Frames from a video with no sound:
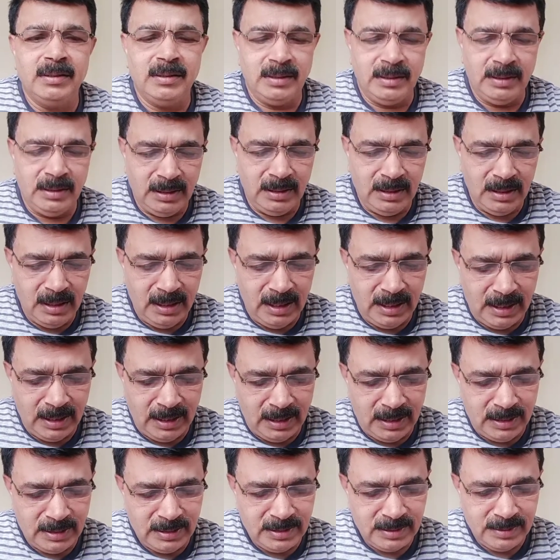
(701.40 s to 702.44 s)
Here it
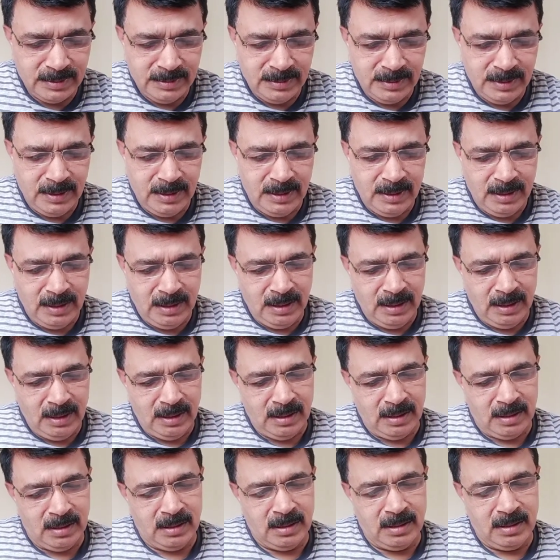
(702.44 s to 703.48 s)
is,
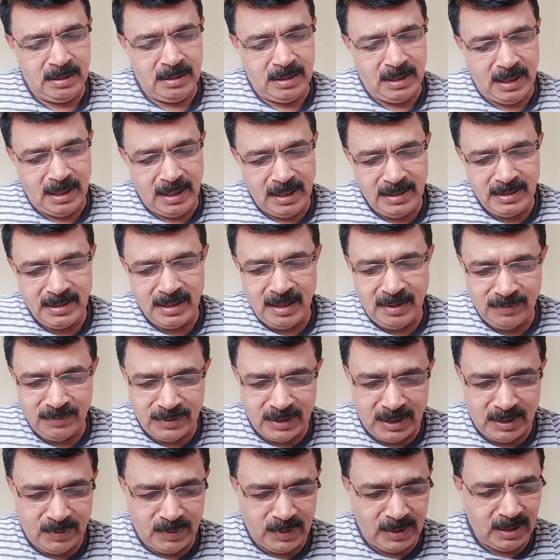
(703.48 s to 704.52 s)
the reason of
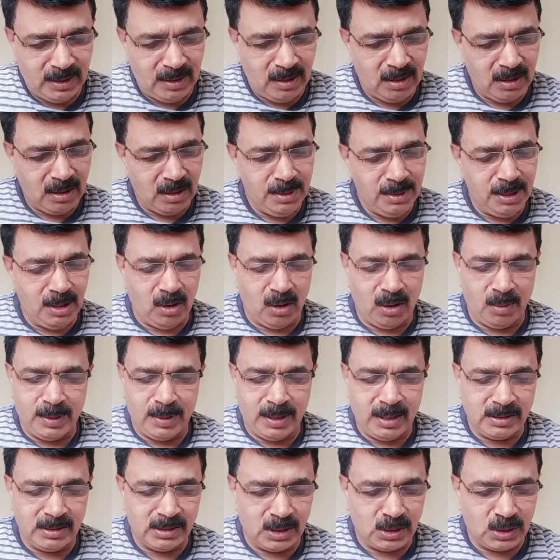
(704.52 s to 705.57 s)
that one, atomic
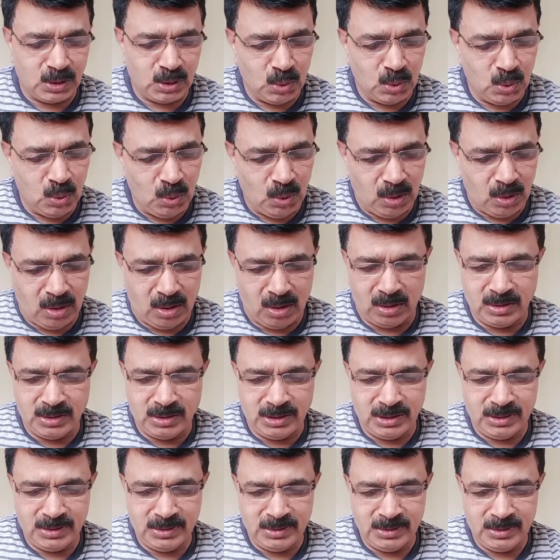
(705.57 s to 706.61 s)
orbitals are so large,
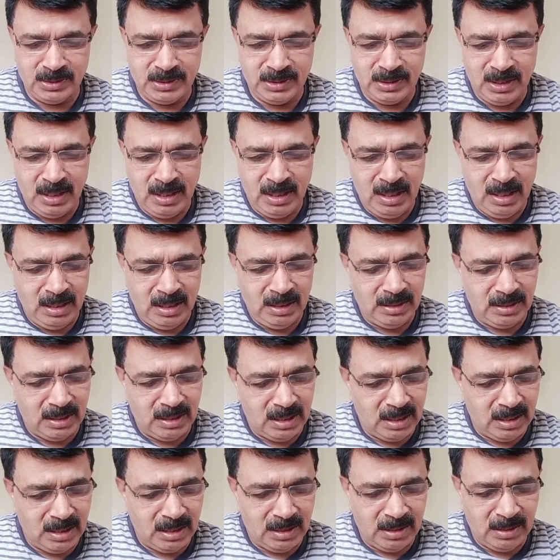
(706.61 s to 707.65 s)

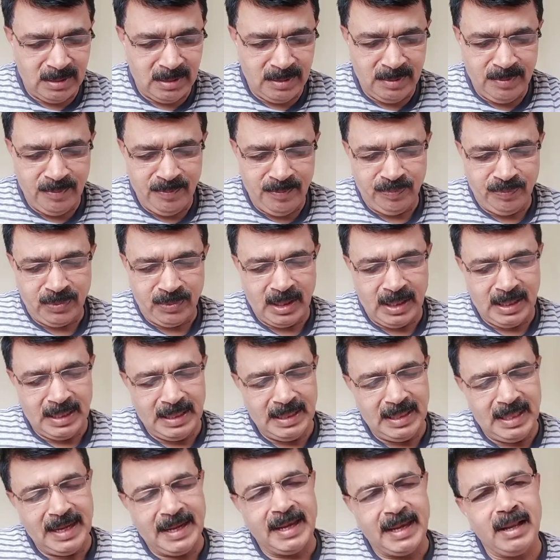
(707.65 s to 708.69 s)

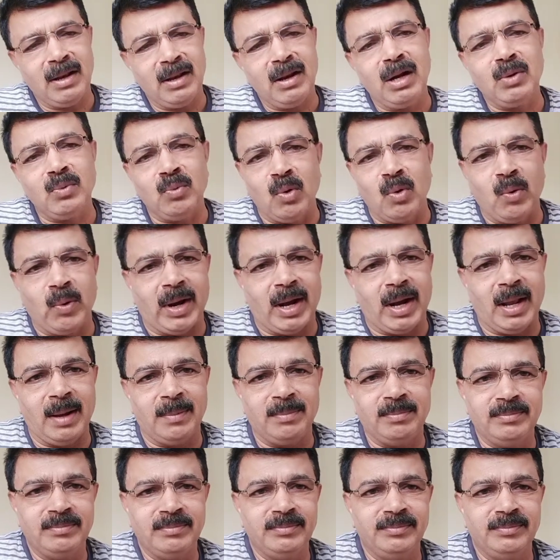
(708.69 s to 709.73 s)
they cannot overlap.
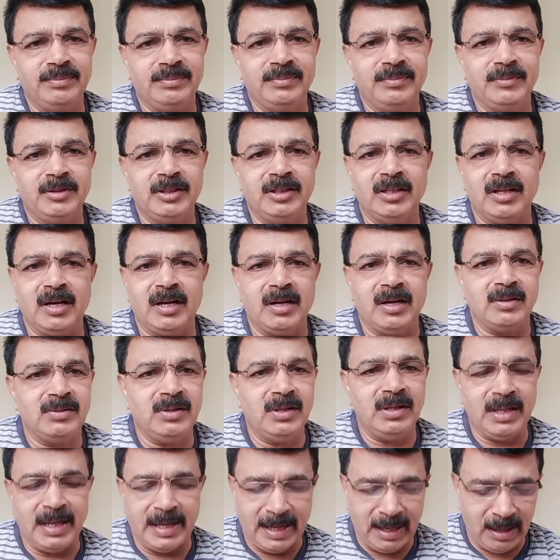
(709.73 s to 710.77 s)
In the nitrogen,
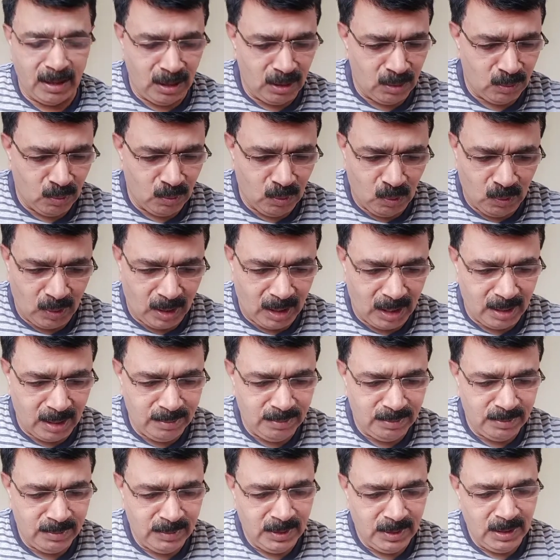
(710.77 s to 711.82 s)
they cannot overlap,
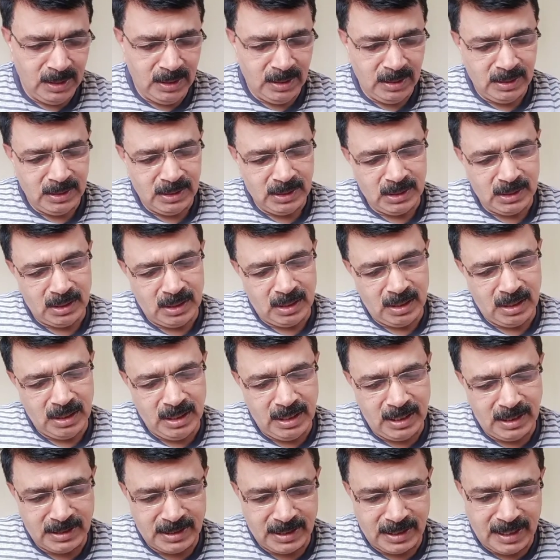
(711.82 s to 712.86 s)
and
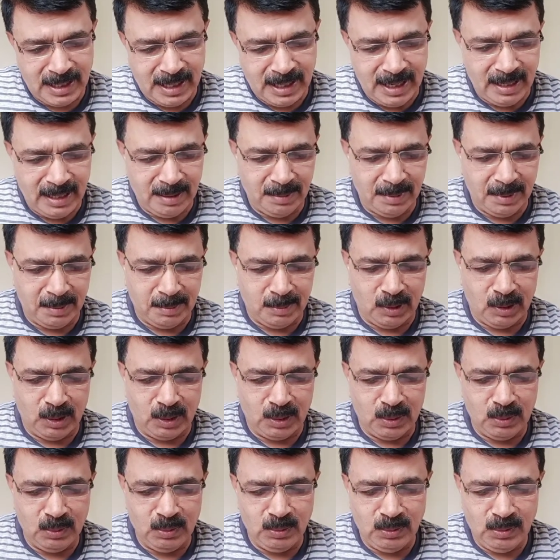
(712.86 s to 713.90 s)
it is a diatomic
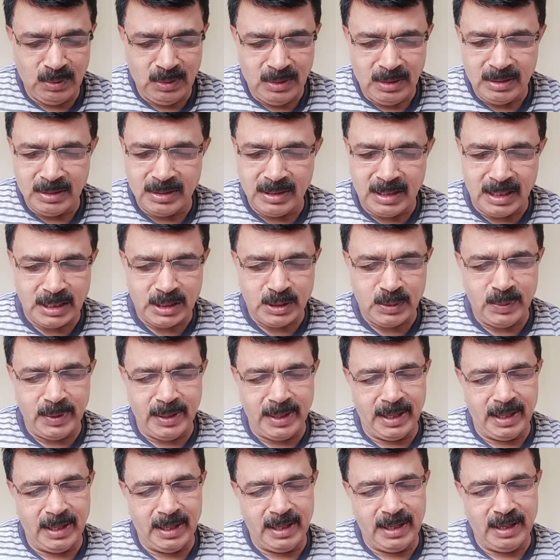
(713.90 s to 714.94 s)
molecule. That's
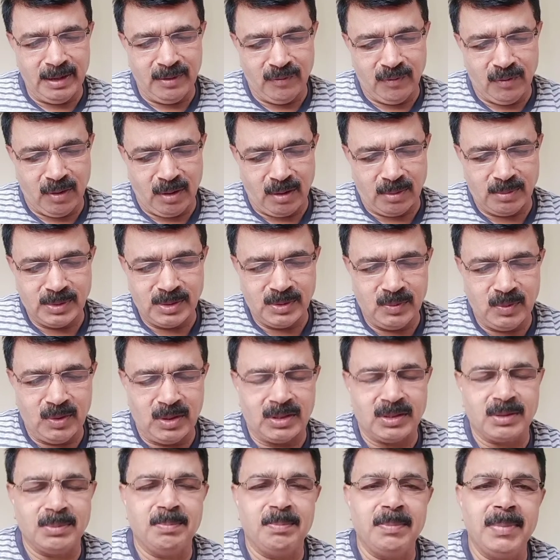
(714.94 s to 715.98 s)
why it forms
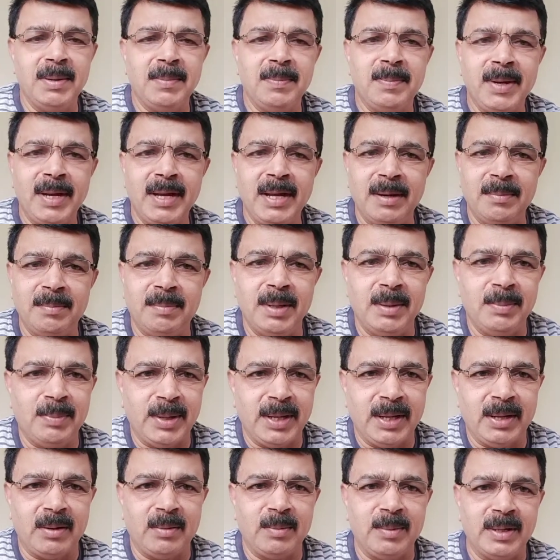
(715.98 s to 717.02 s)
what? P pi and p pi
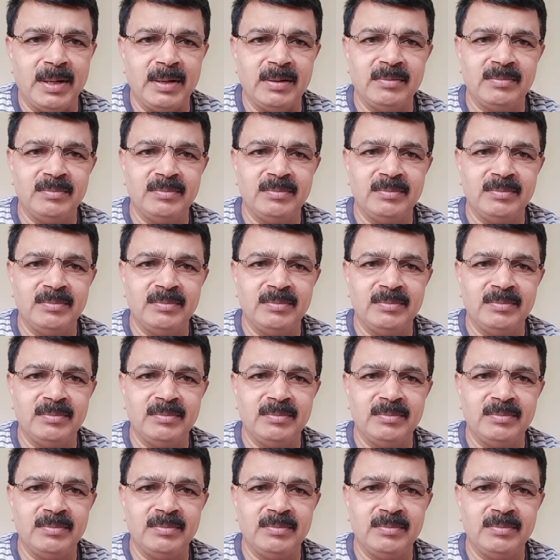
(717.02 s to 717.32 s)
orbital.